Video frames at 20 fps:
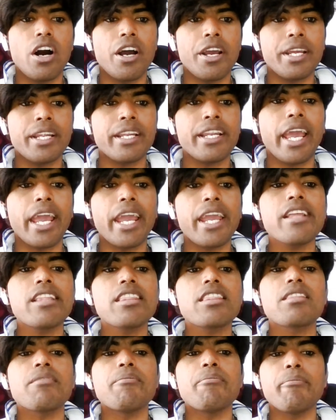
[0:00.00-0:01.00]
in
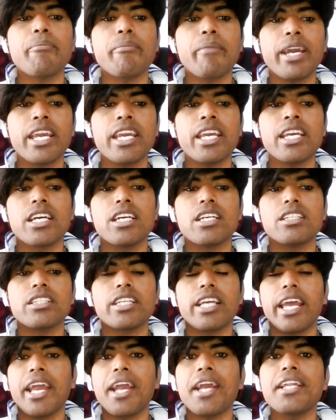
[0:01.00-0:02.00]
8th May
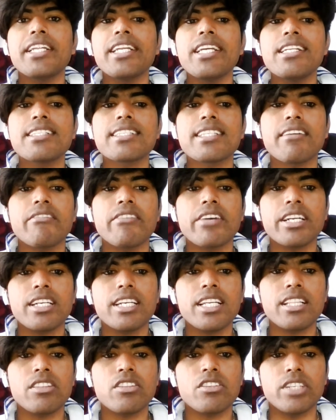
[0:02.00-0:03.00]

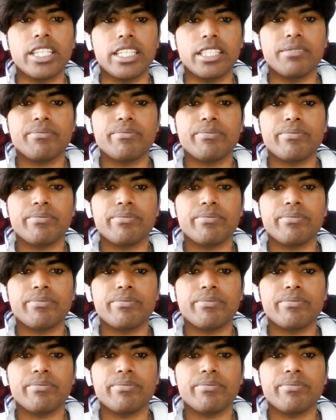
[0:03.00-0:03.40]
1873